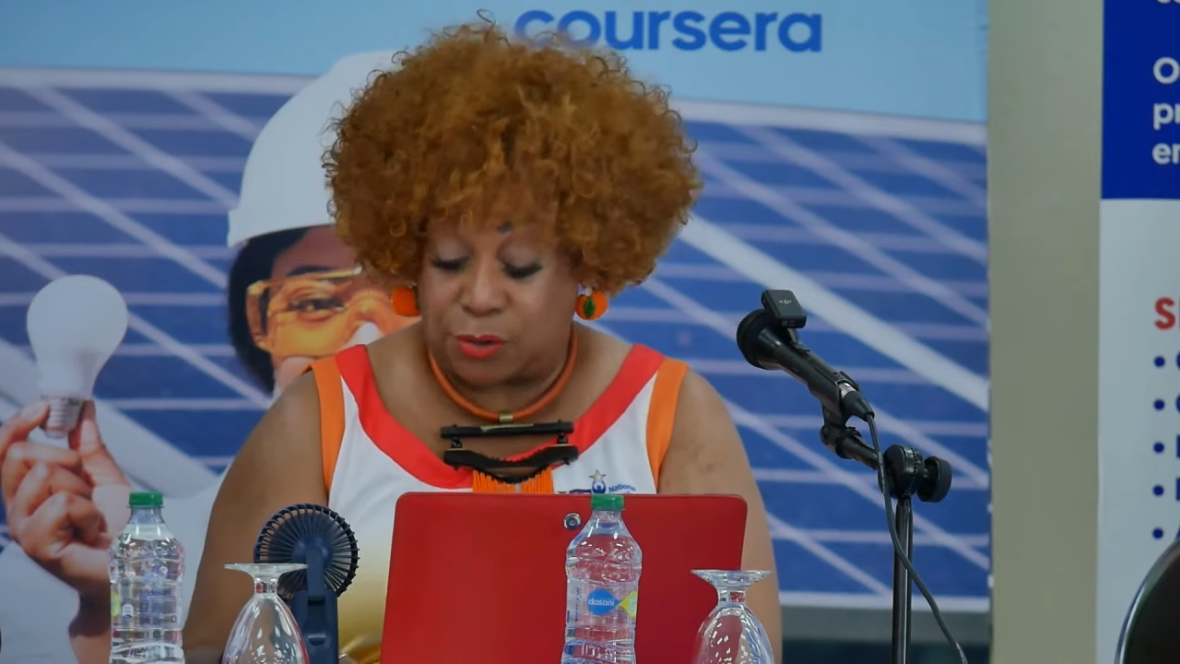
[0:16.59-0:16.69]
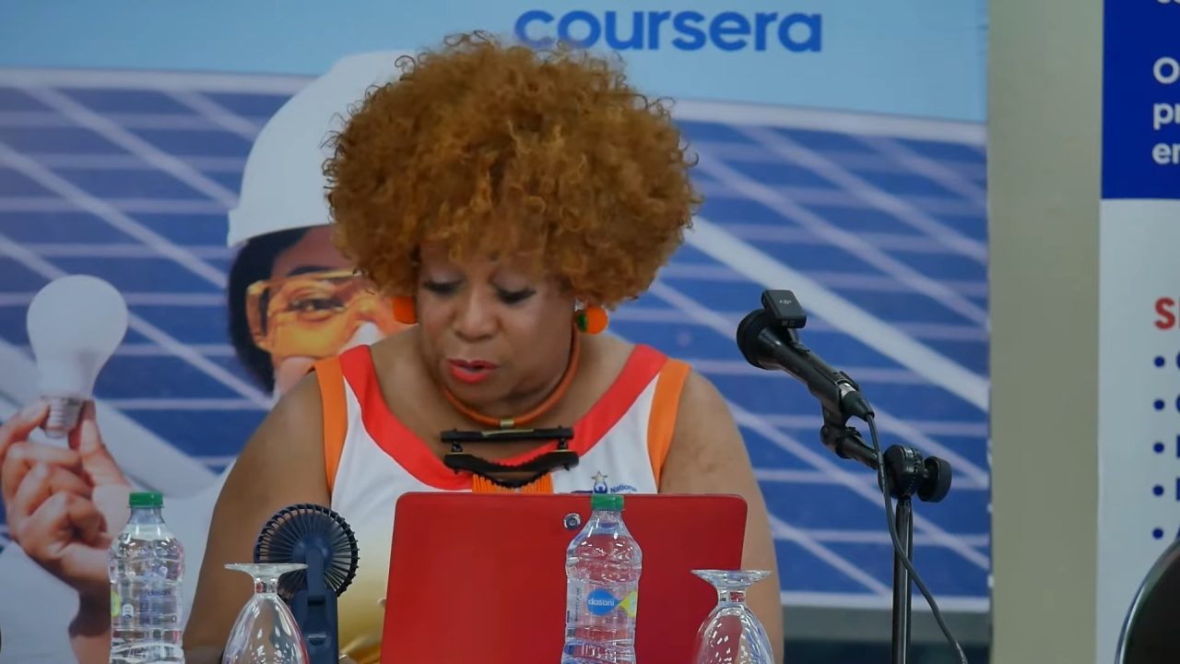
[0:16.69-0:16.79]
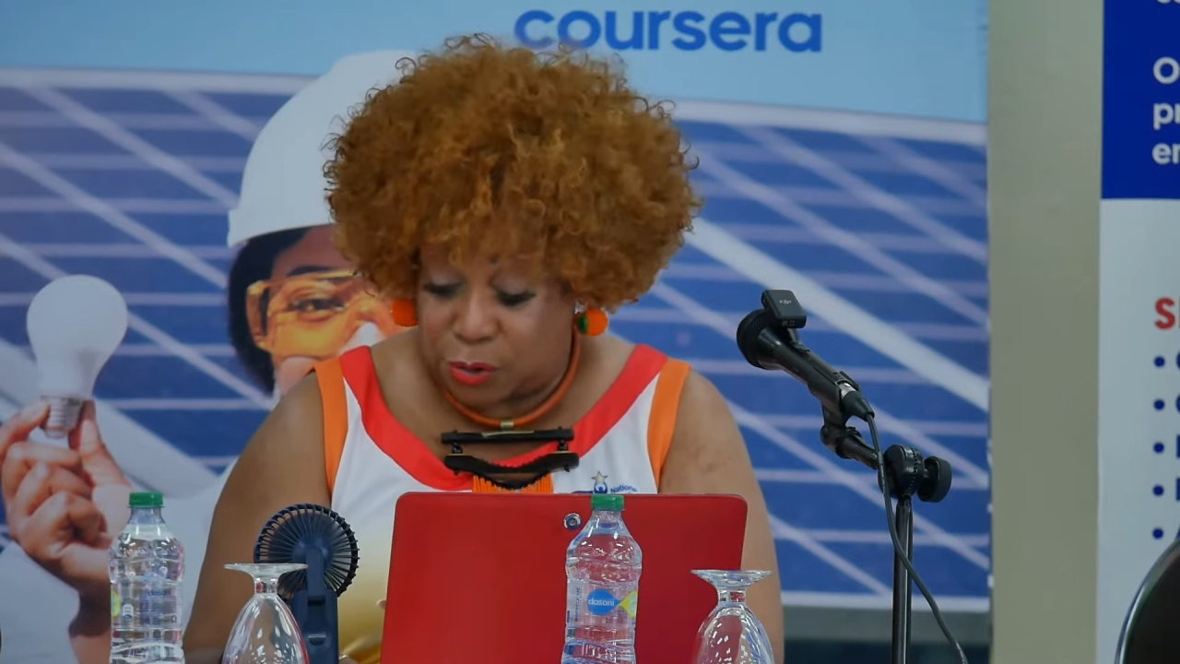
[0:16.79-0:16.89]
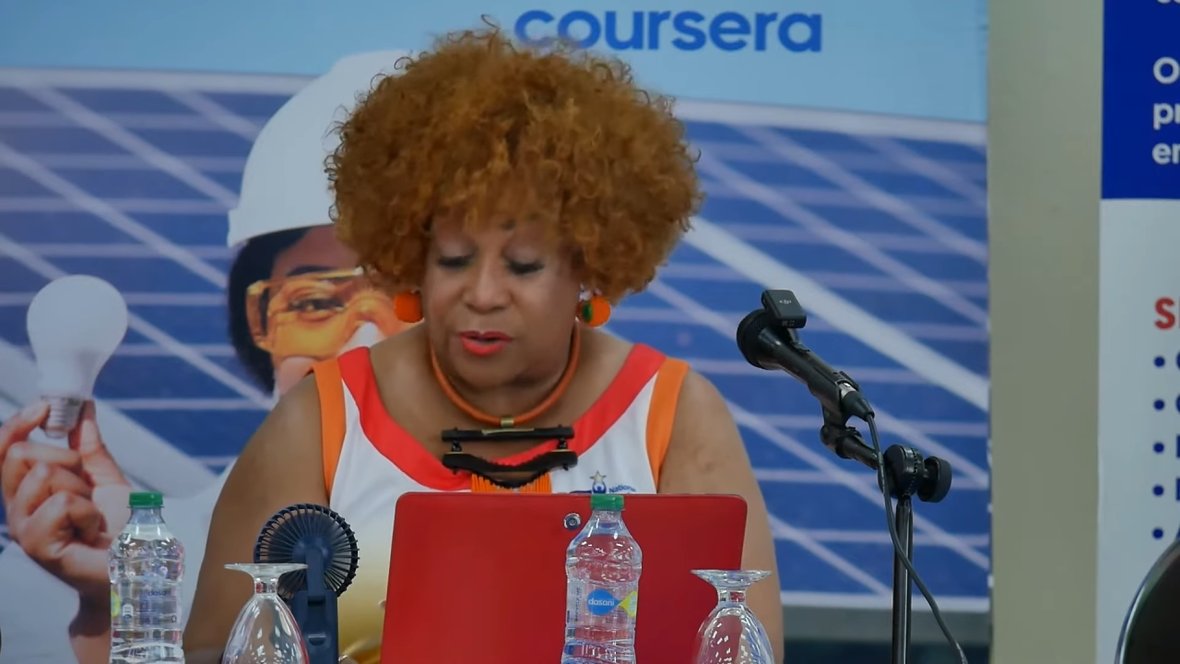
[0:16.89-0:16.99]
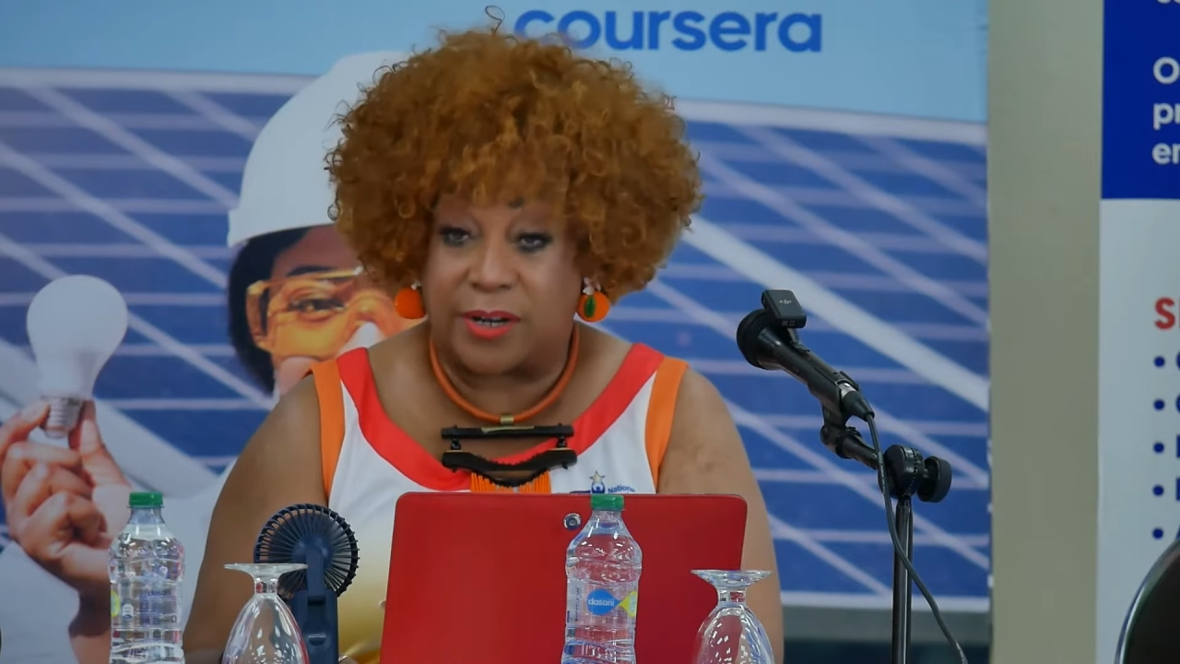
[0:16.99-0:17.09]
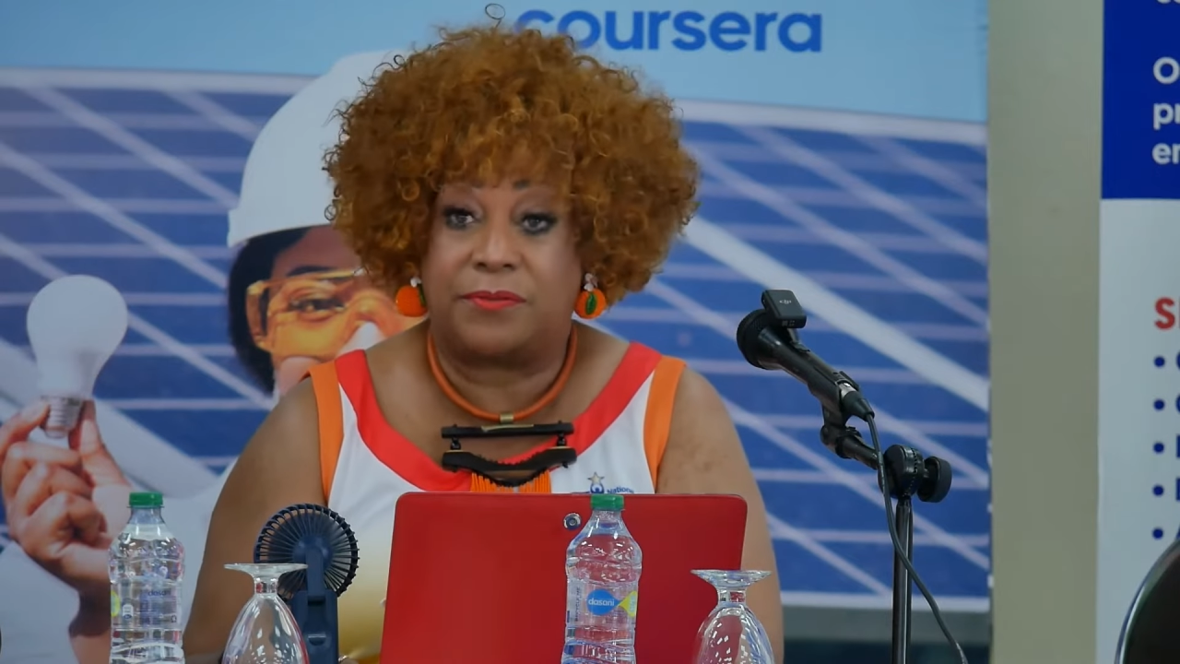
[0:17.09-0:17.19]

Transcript: to your